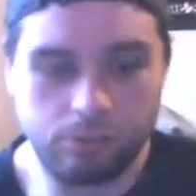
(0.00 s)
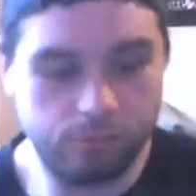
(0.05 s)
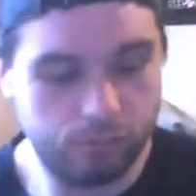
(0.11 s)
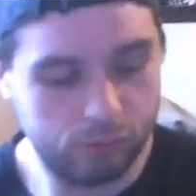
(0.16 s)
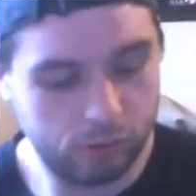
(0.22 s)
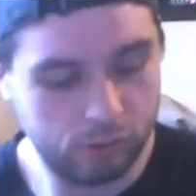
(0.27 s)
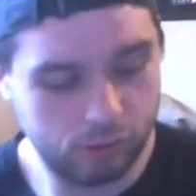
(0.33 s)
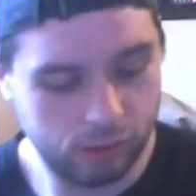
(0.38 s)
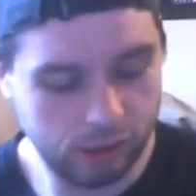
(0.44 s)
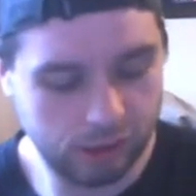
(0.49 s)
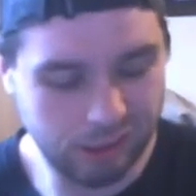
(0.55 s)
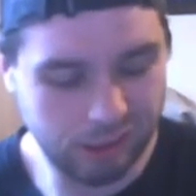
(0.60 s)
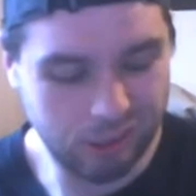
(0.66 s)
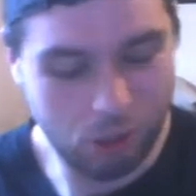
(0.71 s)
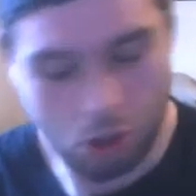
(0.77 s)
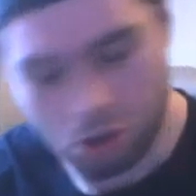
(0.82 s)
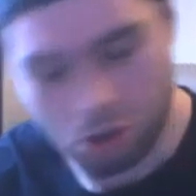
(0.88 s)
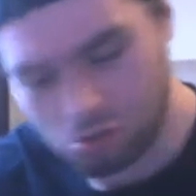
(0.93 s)
4 is an
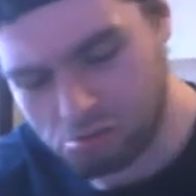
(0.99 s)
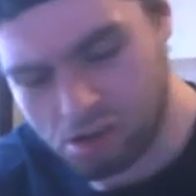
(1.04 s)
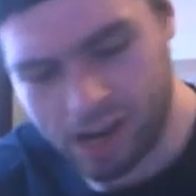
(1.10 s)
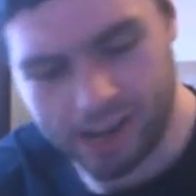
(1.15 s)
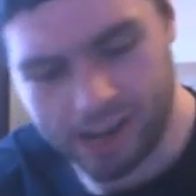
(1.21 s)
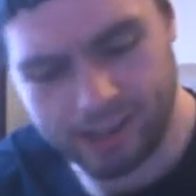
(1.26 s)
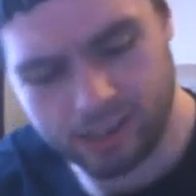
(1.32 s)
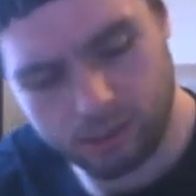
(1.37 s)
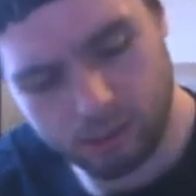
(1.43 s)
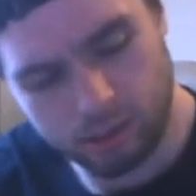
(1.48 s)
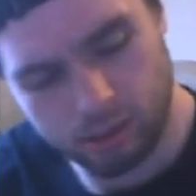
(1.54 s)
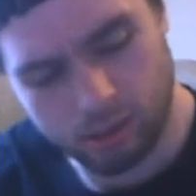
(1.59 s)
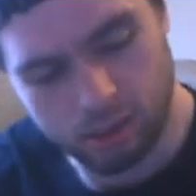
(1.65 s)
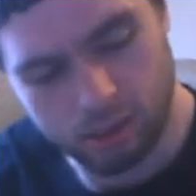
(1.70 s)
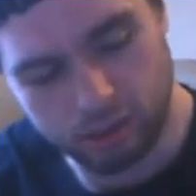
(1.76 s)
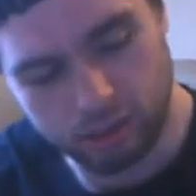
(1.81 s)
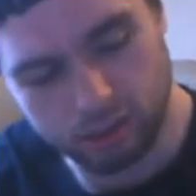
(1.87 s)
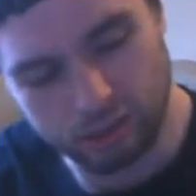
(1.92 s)
alright
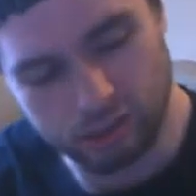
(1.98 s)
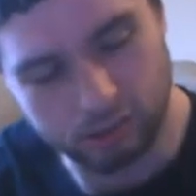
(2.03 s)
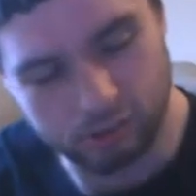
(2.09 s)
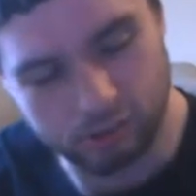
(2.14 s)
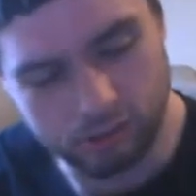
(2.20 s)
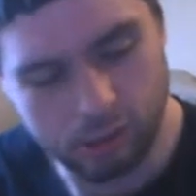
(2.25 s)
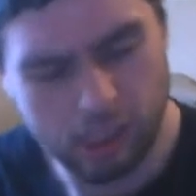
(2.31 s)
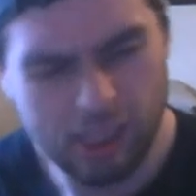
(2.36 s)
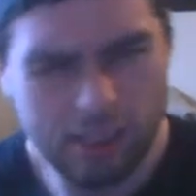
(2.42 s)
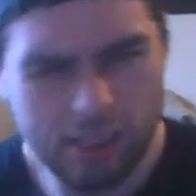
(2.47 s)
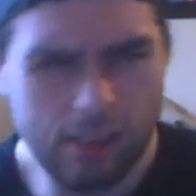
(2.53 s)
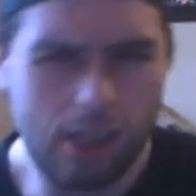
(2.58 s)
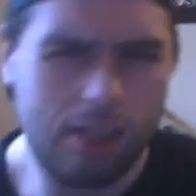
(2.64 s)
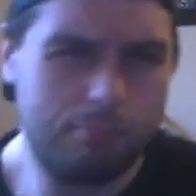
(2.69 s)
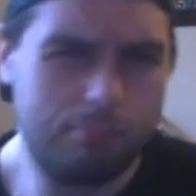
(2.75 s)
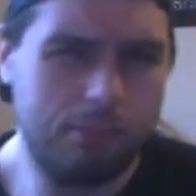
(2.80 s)
console. Not my